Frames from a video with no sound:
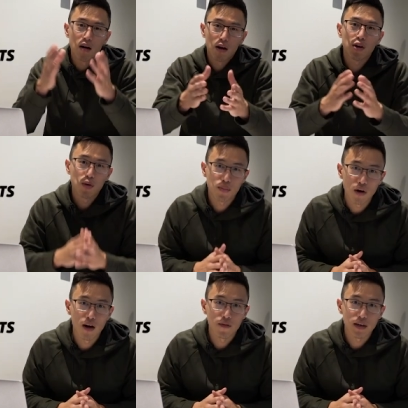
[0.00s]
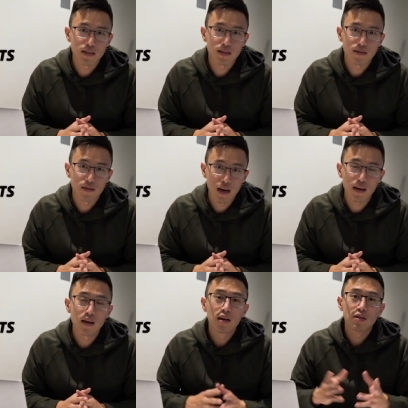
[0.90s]
are your profits,
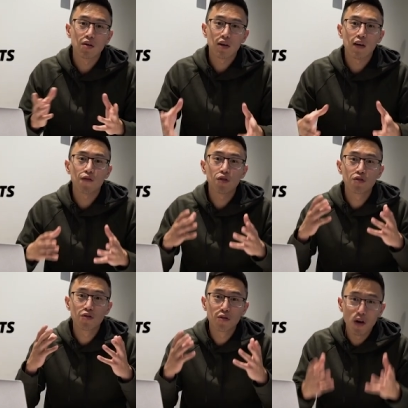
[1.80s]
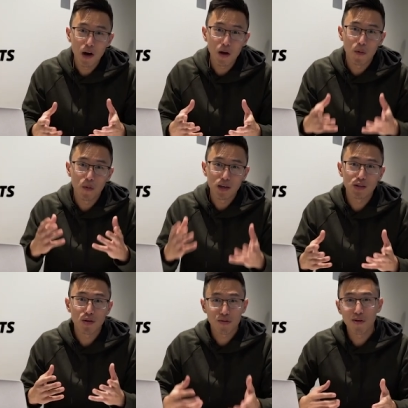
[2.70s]
right? So if you do not want
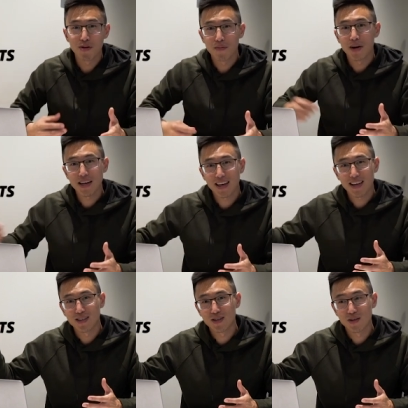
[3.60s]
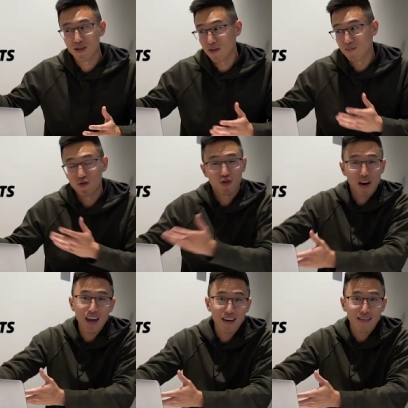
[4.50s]
to throw your money into the
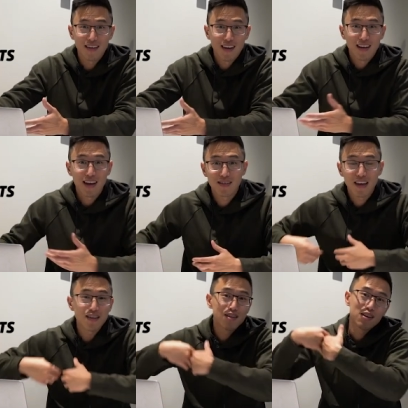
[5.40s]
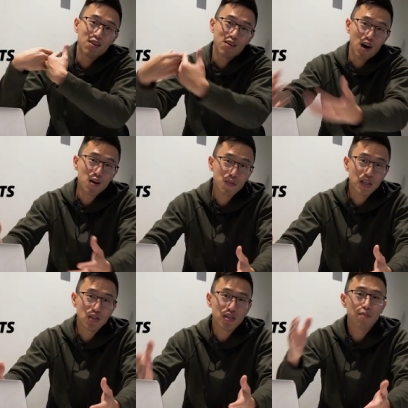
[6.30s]
drain and into the
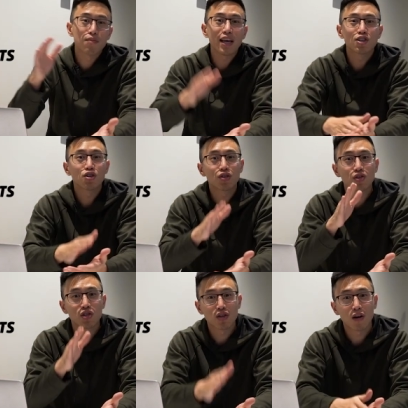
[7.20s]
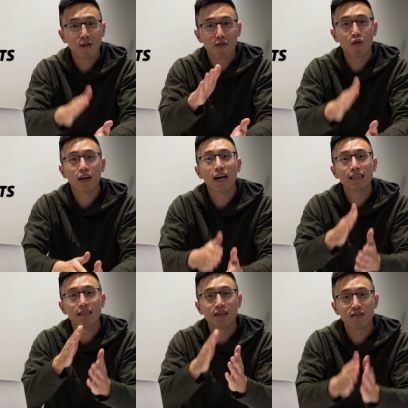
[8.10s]
garbage, then make sure you start
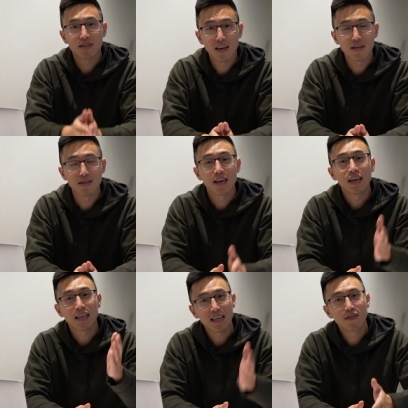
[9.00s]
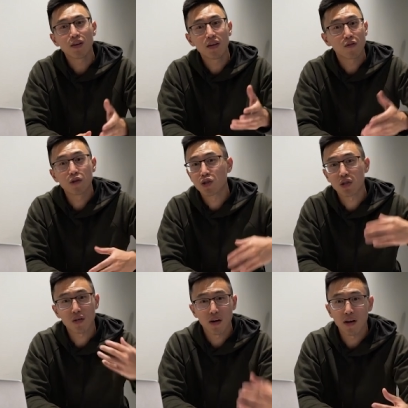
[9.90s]
forecasting your sales. Even if you're
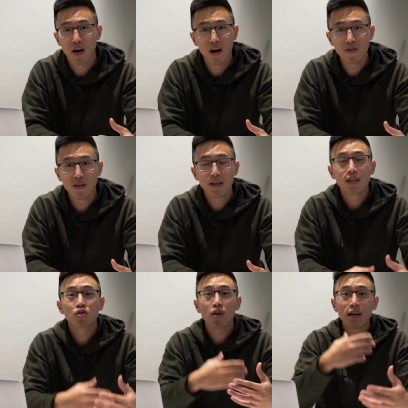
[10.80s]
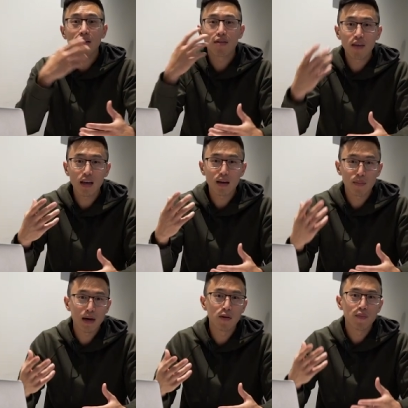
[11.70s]
just starting off, try to think
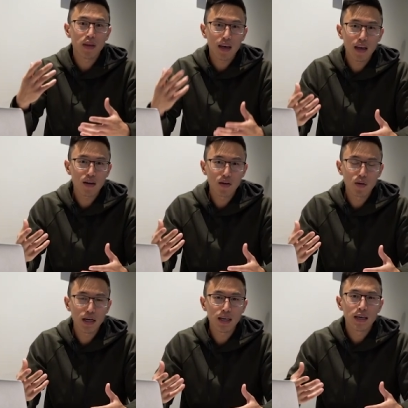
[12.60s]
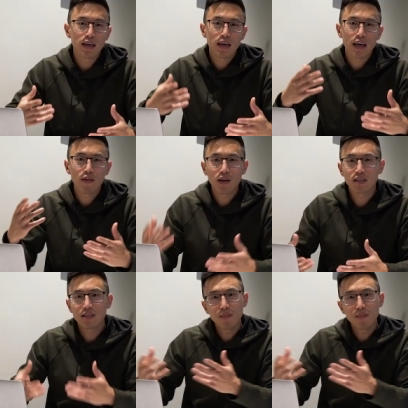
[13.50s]
about, hey, you know what? If it's